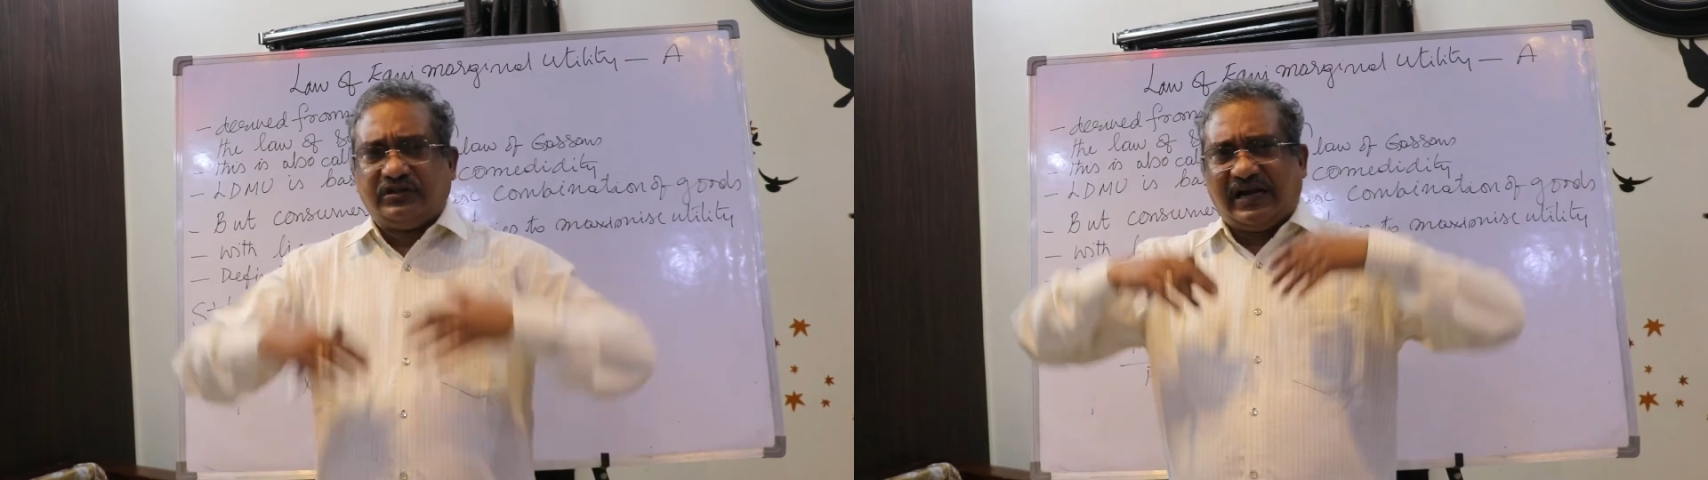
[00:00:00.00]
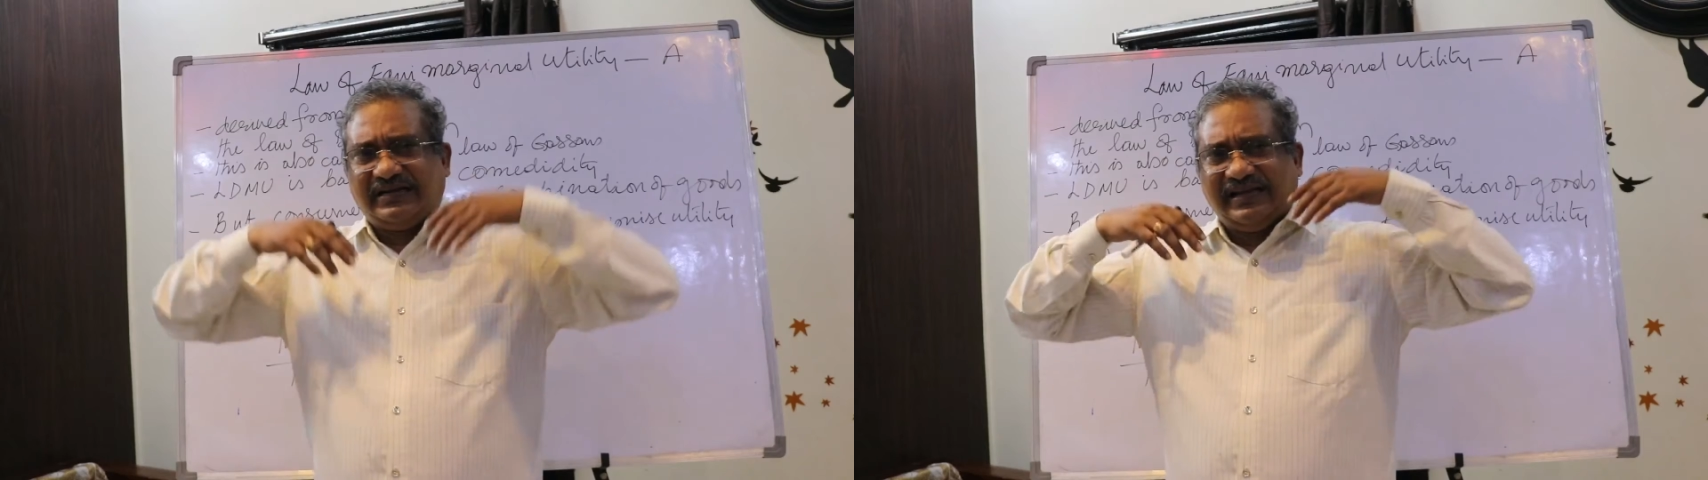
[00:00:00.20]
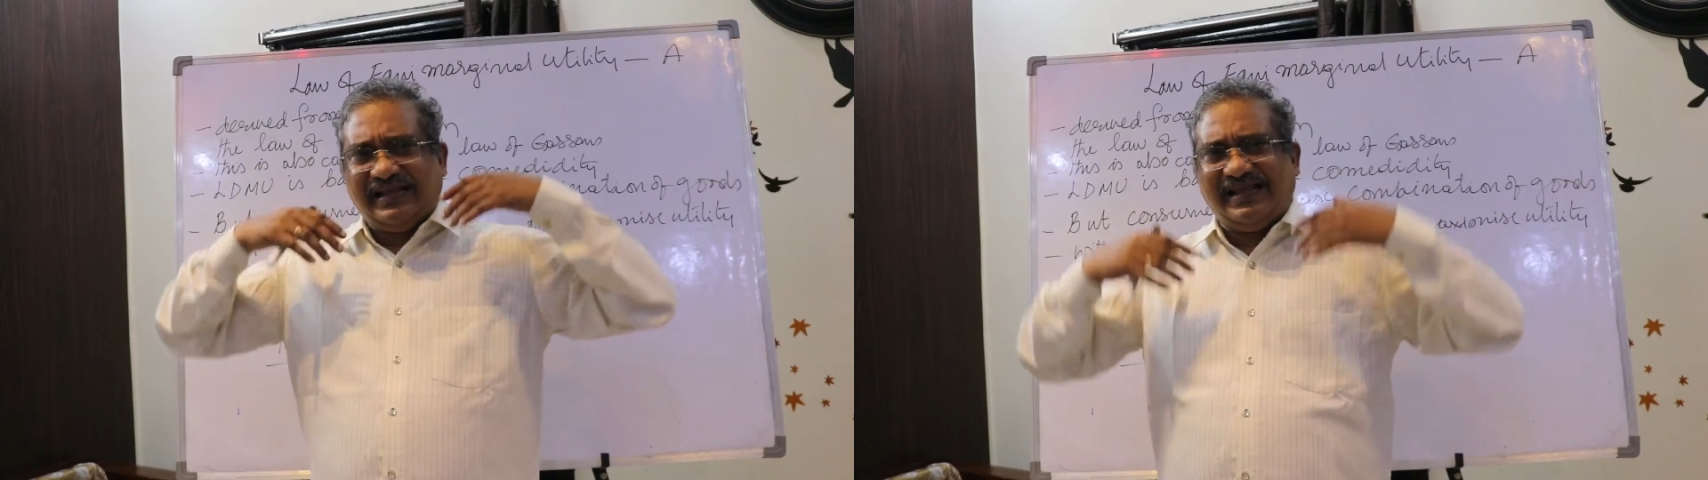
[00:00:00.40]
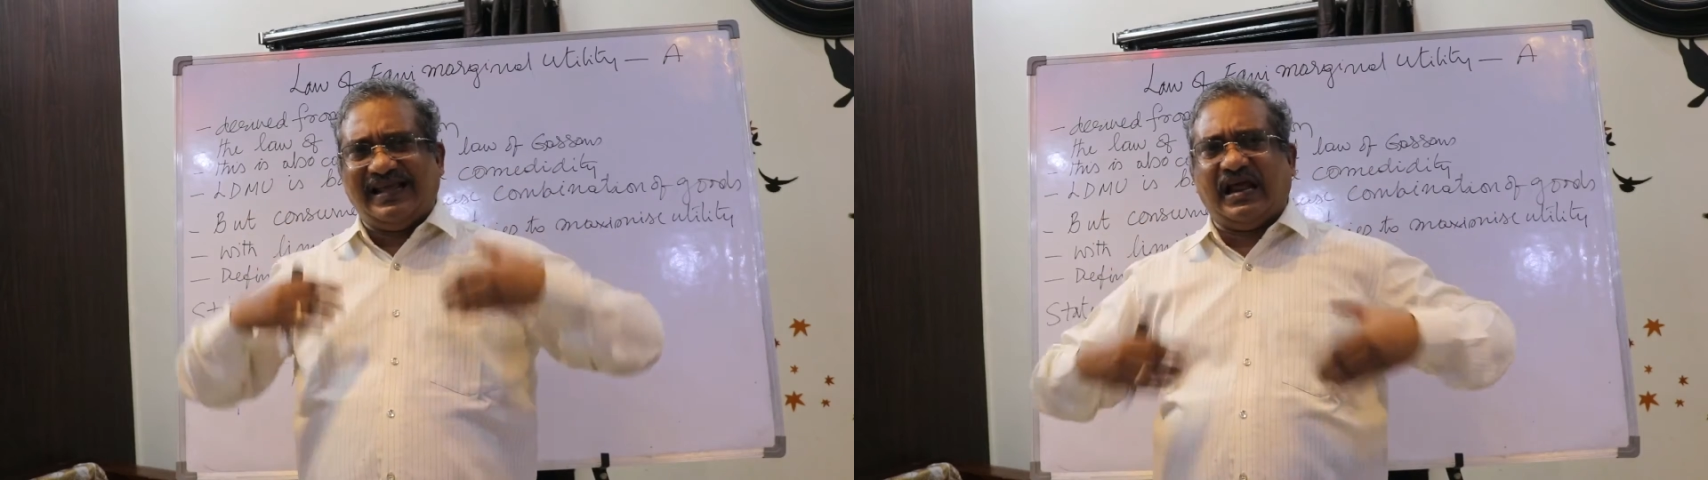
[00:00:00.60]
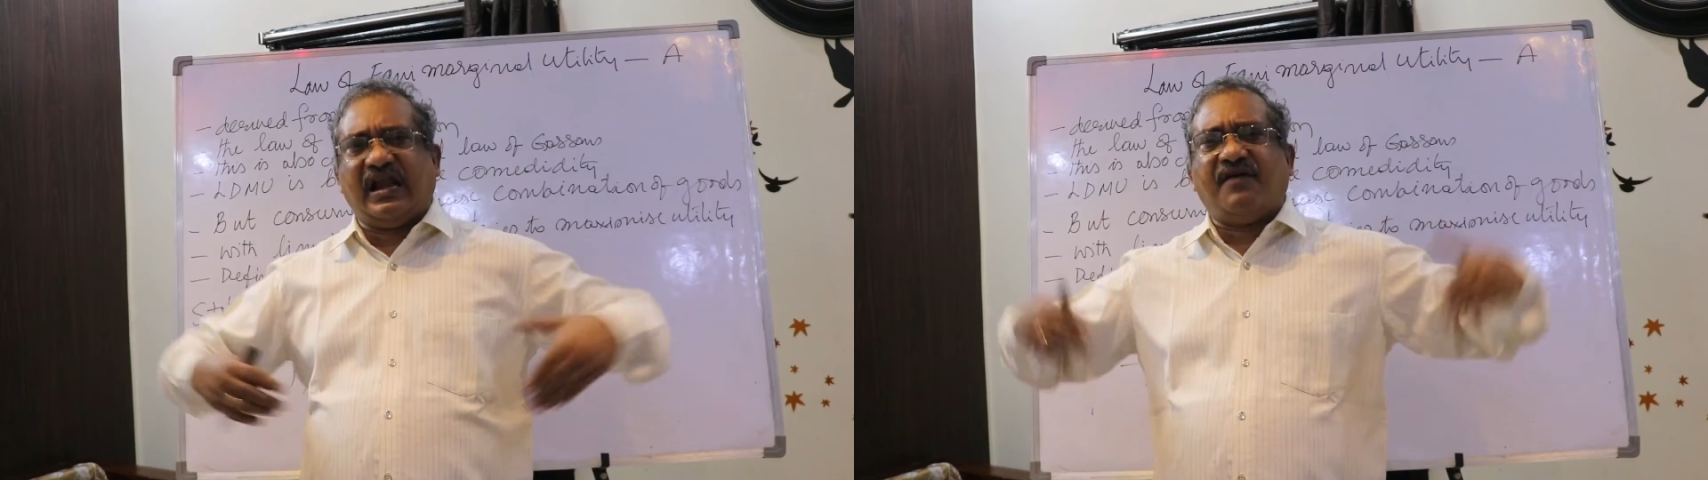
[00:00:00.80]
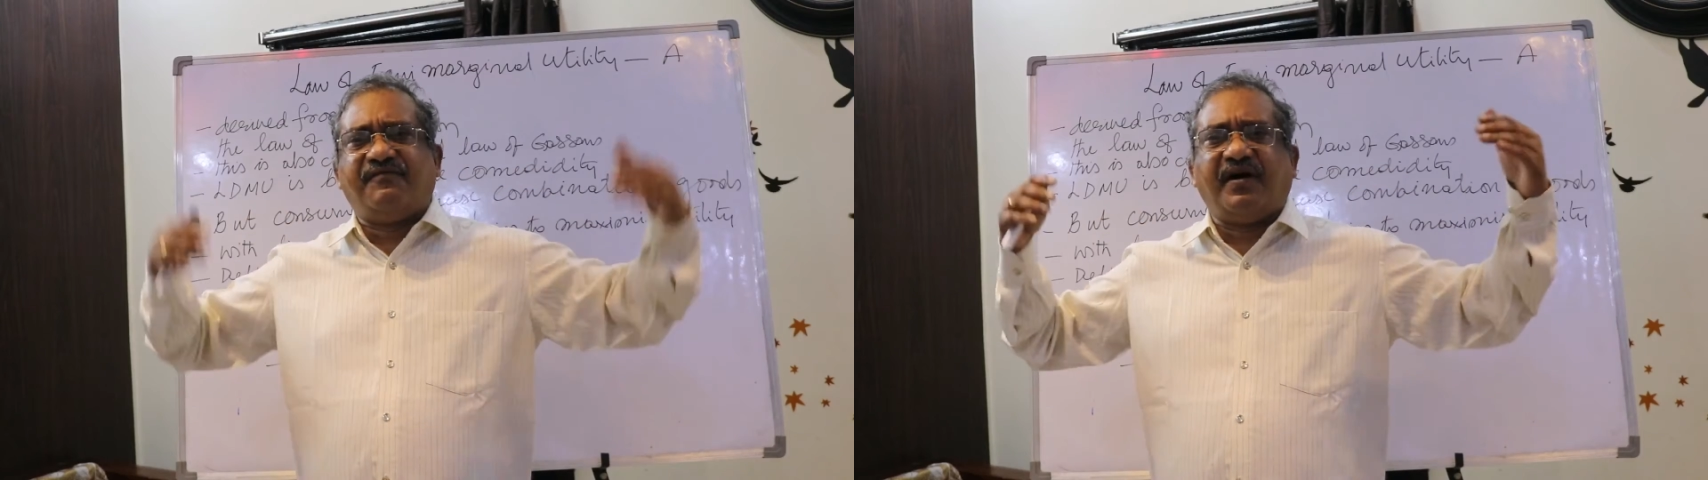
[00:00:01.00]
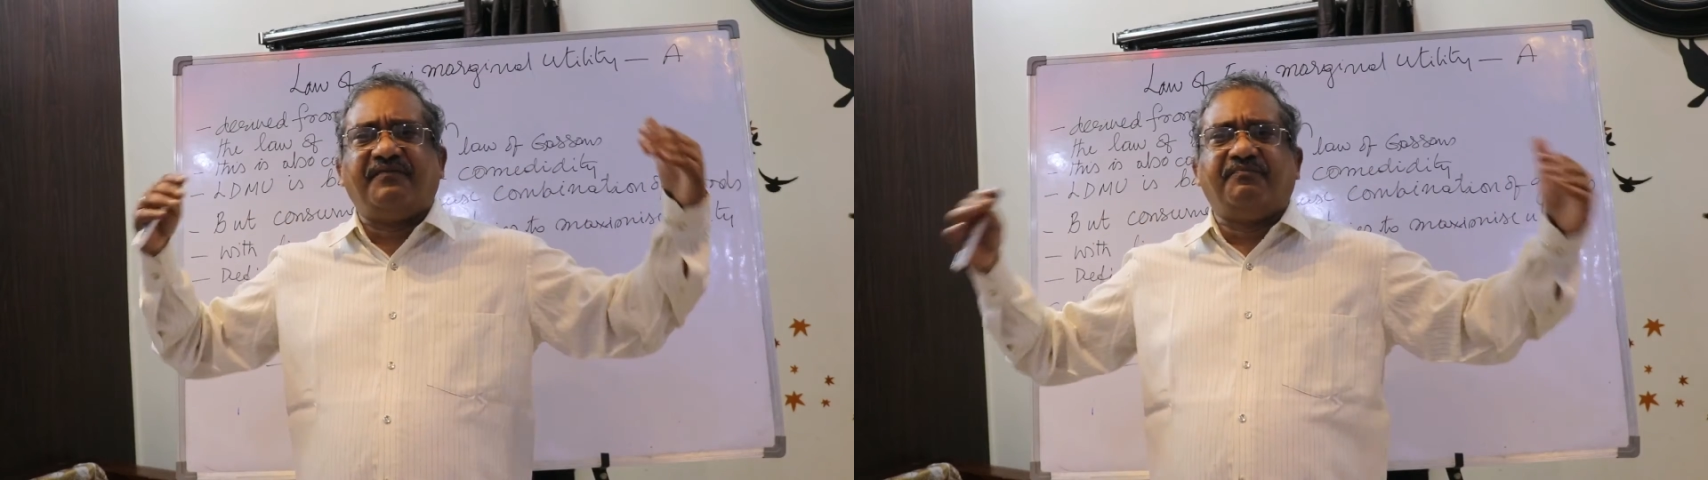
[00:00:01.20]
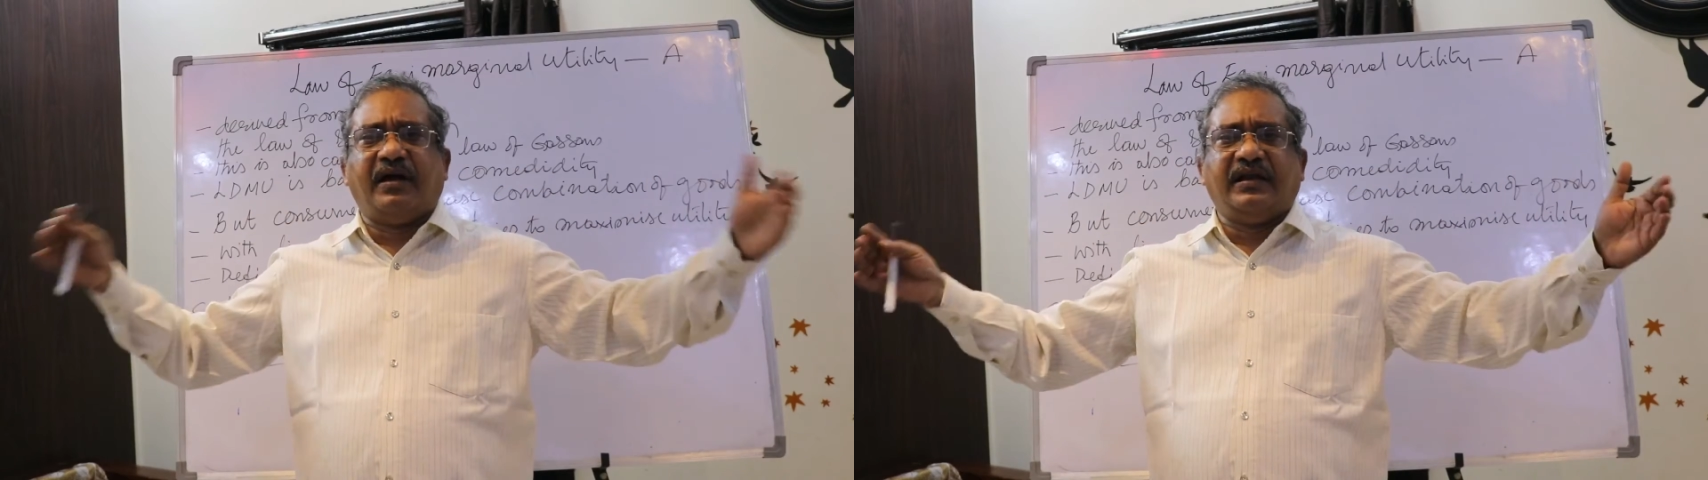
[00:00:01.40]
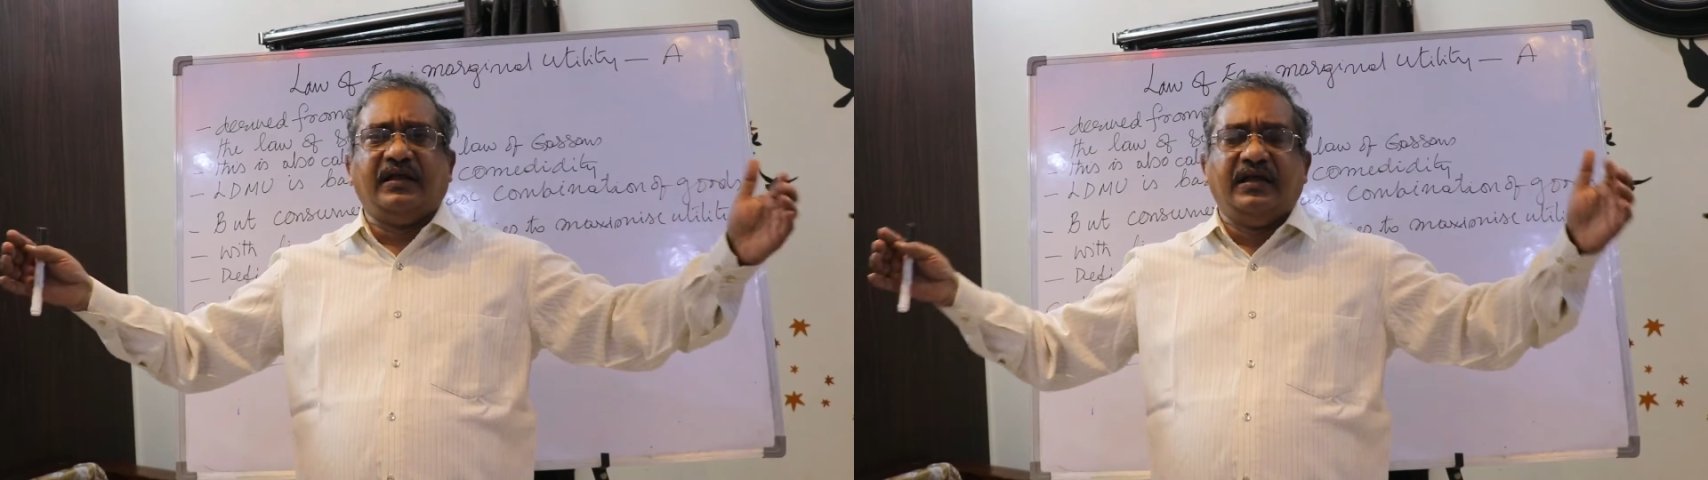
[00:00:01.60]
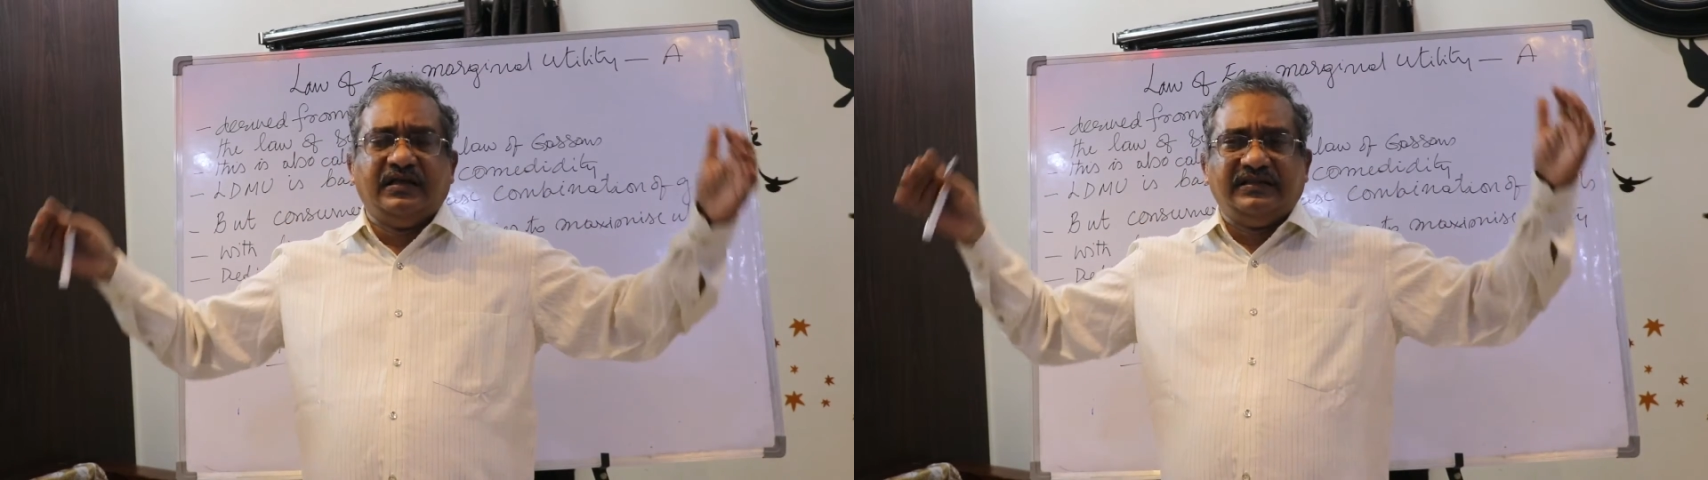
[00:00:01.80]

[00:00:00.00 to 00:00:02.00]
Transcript: that enough of money.